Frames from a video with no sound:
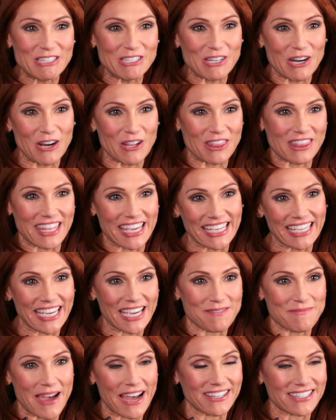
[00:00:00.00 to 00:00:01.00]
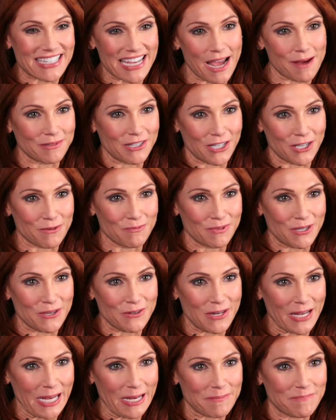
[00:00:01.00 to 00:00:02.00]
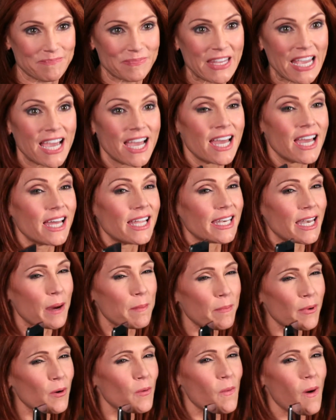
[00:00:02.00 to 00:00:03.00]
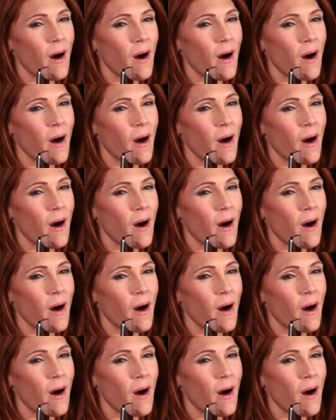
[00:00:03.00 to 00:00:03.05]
you start thinking about tablet computing. Number